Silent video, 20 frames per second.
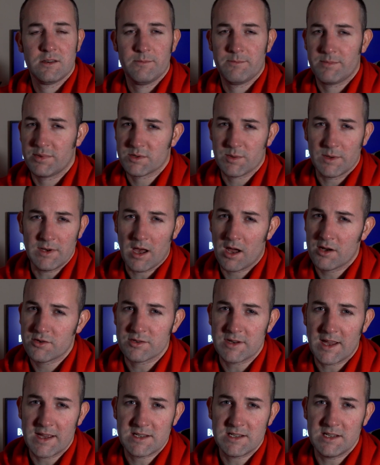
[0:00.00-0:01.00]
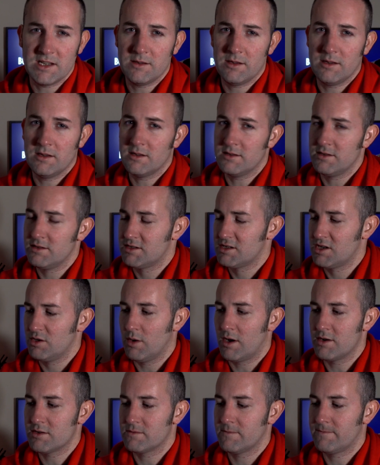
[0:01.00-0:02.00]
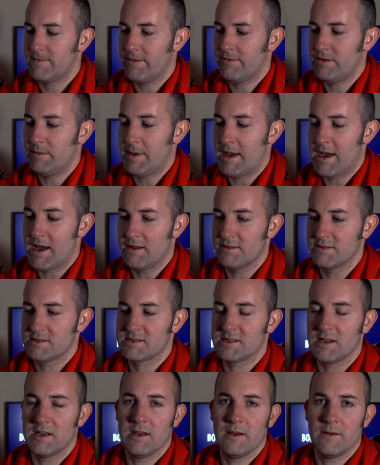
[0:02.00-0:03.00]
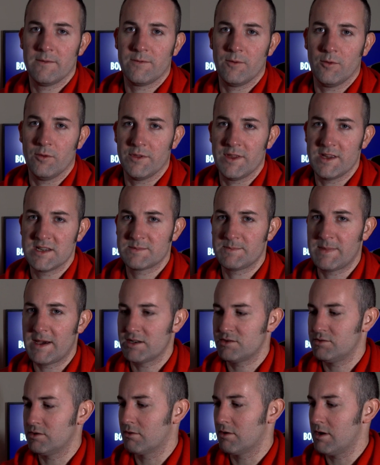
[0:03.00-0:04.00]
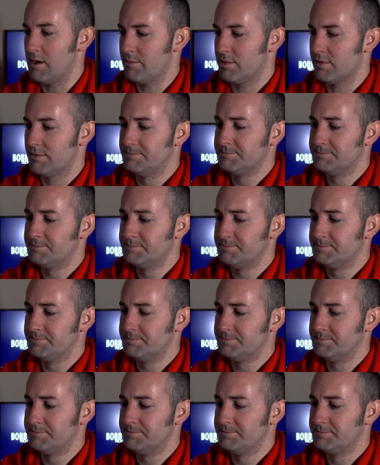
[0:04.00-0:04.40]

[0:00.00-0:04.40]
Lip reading: between 180 and 250 pounds for this battery grip.